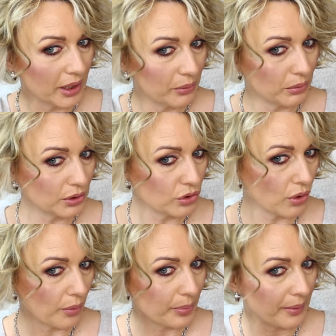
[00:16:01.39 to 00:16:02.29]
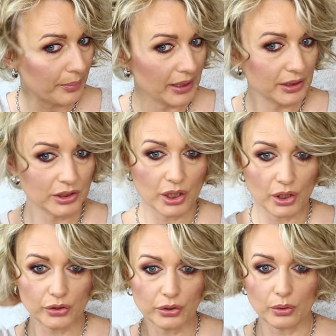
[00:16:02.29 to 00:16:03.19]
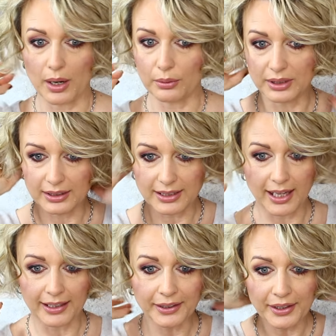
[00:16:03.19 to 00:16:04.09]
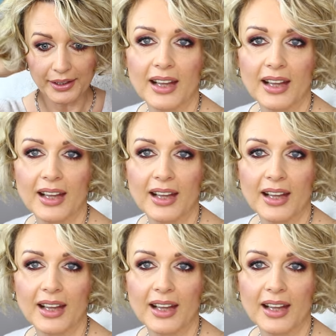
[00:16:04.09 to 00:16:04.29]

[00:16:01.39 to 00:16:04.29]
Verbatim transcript: they will drop a bit throughout the day